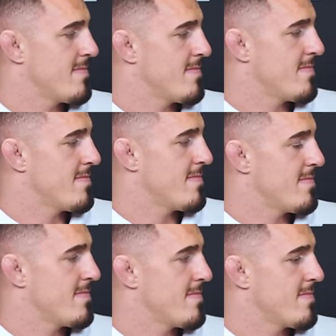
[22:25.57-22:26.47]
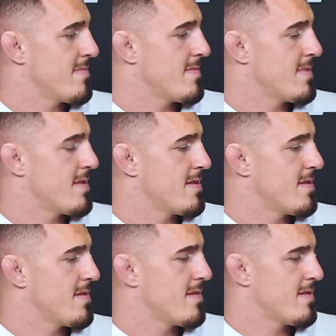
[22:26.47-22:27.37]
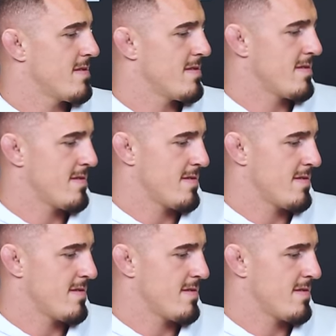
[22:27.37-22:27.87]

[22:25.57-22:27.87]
[no speech]